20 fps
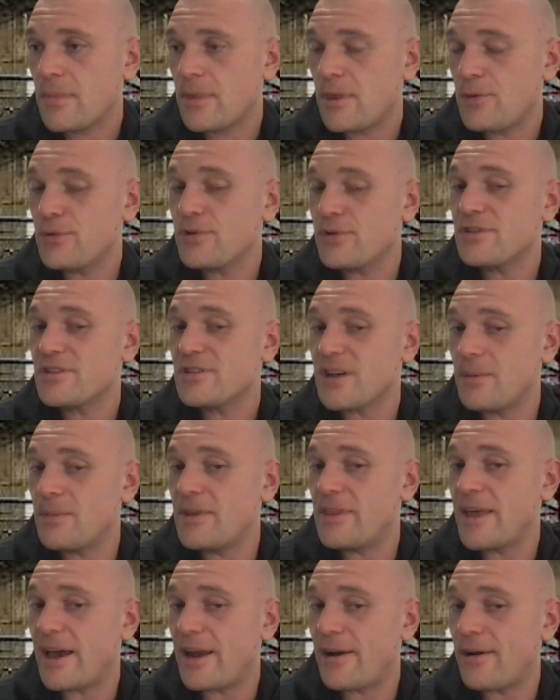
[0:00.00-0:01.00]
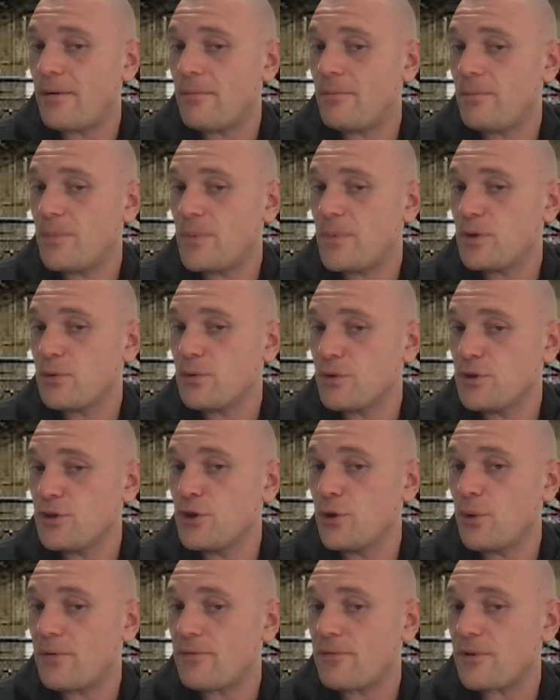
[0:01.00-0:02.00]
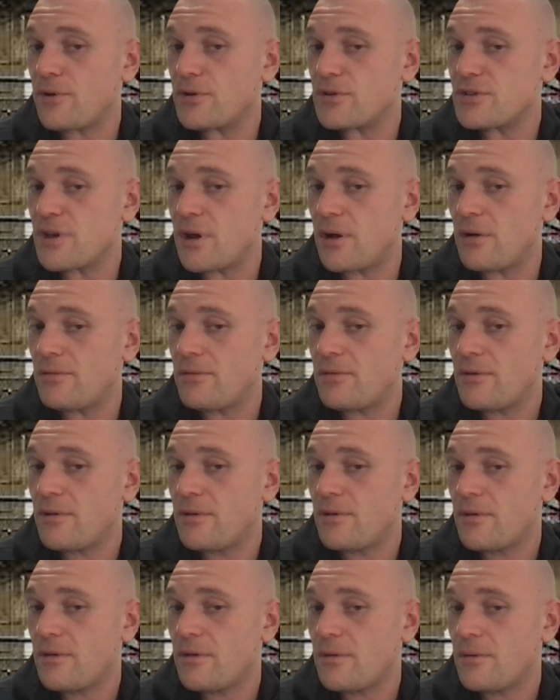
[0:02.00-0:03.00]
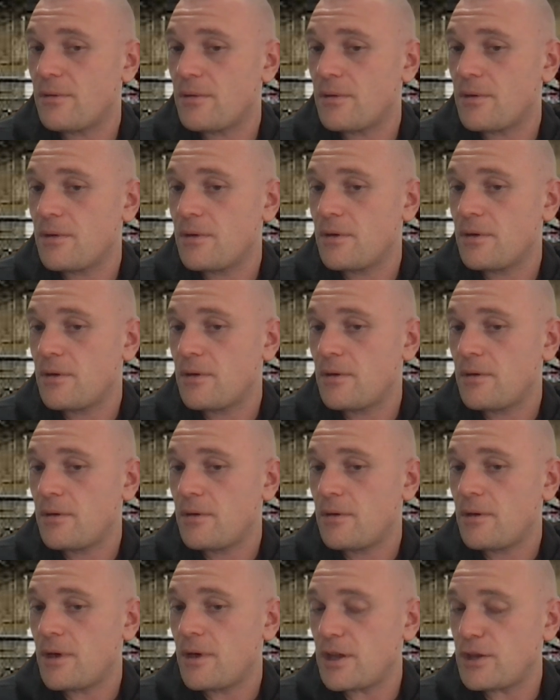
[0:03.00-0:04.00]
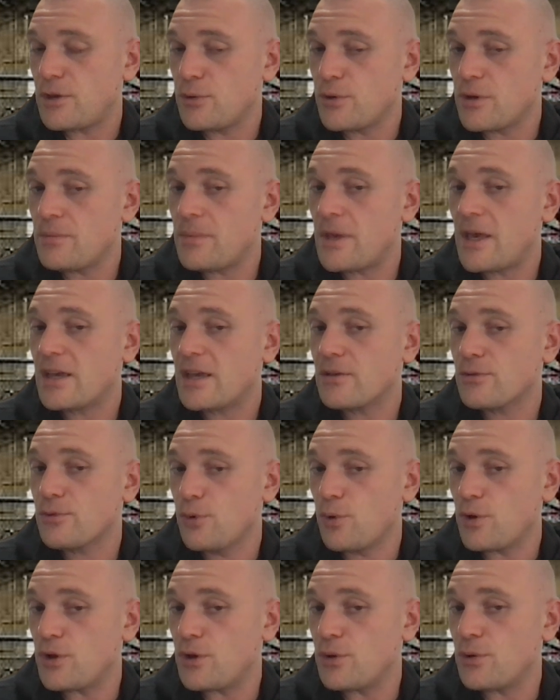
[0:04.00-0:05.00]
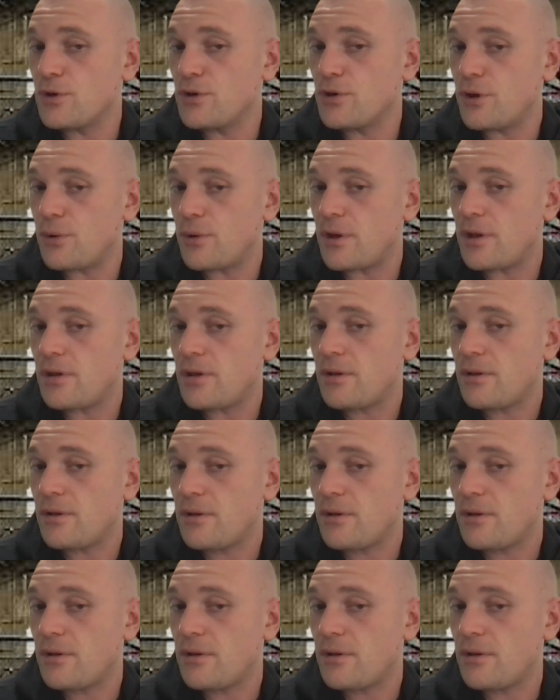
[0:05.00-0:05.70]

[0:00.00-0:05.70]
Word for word: You can summon that up. You can do it for yourself. And you can make it through and you can do it.